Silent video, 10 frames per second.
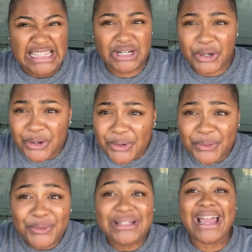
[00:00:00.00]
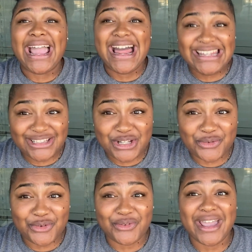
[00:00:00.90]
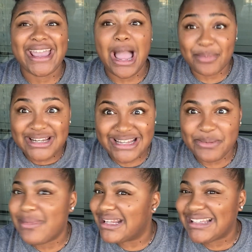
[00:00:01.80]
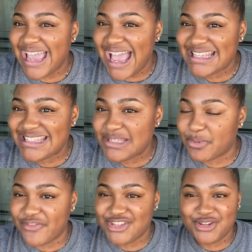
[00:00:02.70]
oh, like I need a letter of rec, I'm gonna immediately ask this professor.